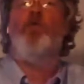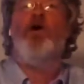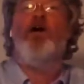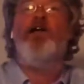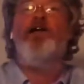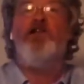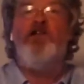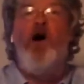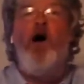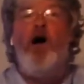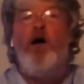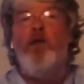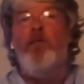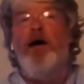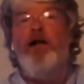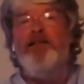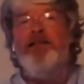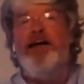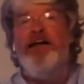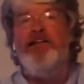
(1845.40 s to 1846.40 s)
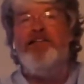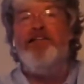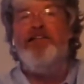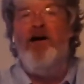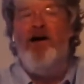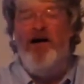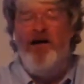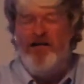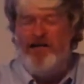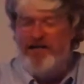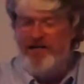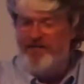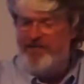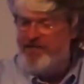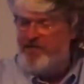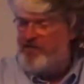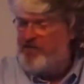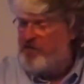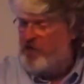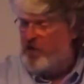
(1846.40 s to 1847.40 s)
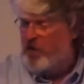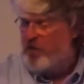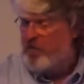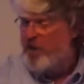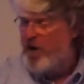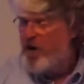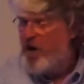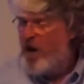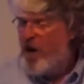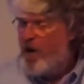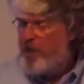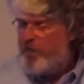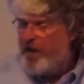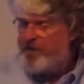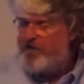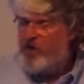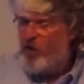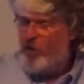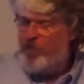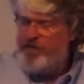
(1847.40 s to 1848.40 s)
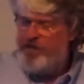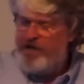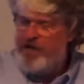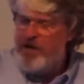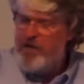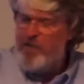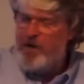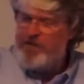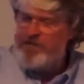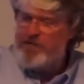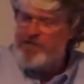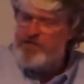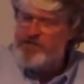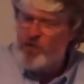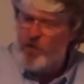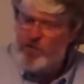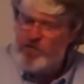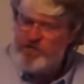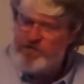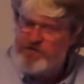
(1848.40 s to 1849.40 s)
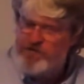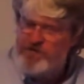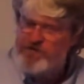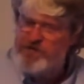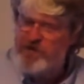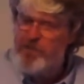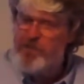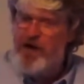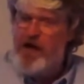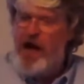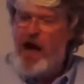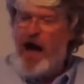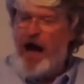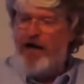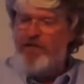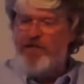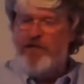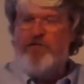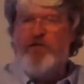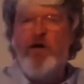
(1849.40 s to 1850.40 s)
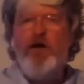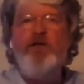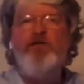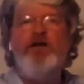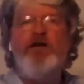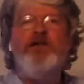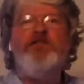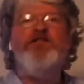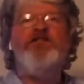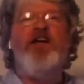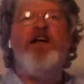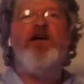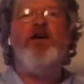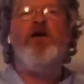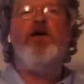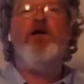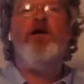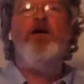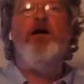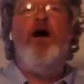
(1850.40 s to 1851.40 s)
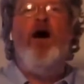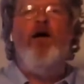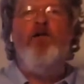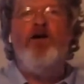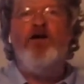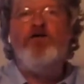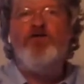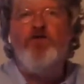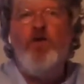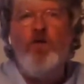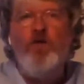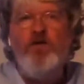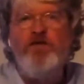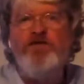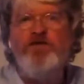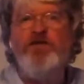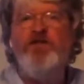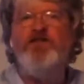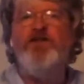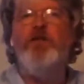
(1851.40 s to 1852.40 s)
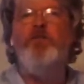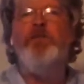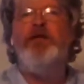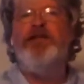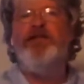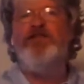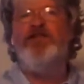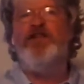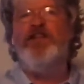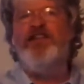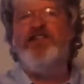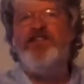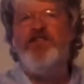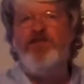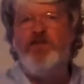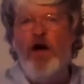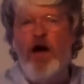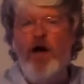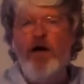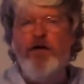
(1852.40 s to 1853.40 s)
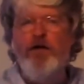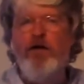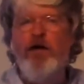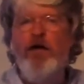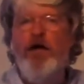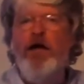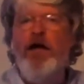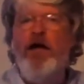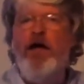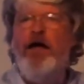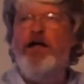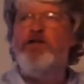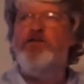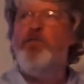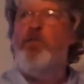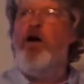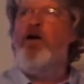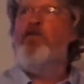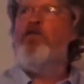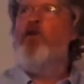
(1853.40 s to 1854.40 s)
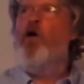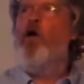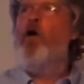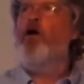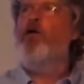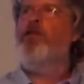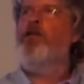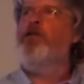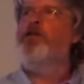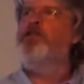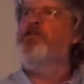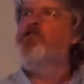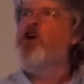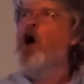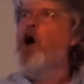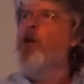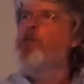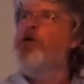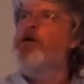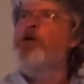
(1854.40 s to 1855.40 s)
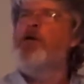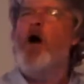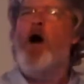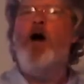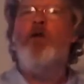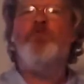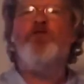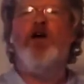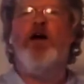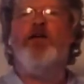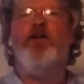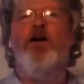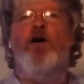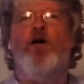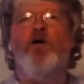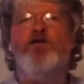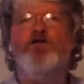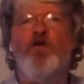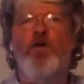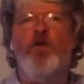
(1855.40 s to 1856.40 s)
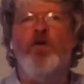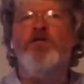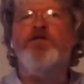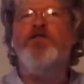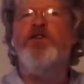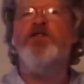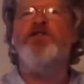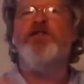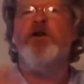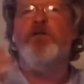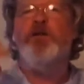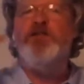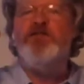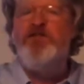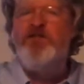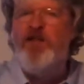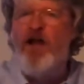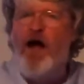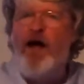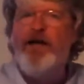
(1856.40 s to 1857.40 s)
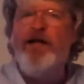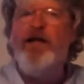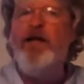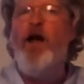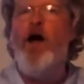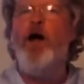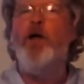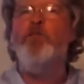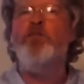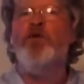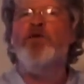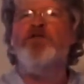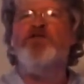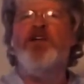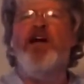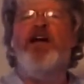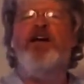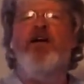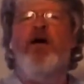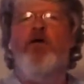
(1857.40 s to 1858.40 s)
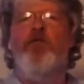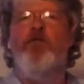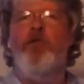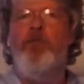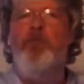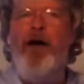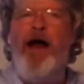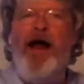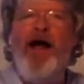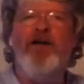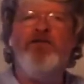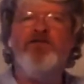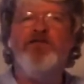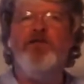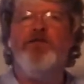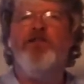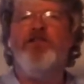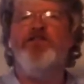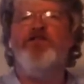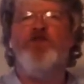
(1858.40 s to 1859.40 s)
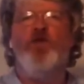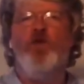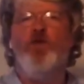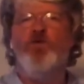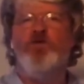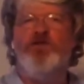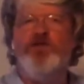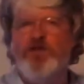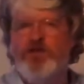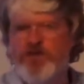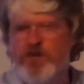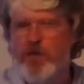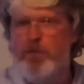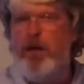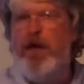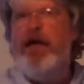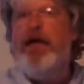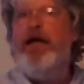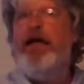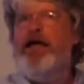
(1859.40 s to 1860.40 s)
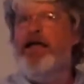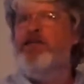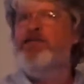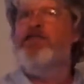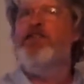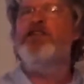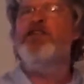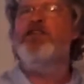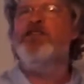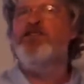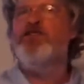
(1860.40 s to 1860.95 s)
we're going to talk about that uh, uh, this term. But you know, thinking about the solar system, at the very, very center of our solar system is the sun. It's by far the dominant object in our solar system. It's 99% of the mass of the solar system is in the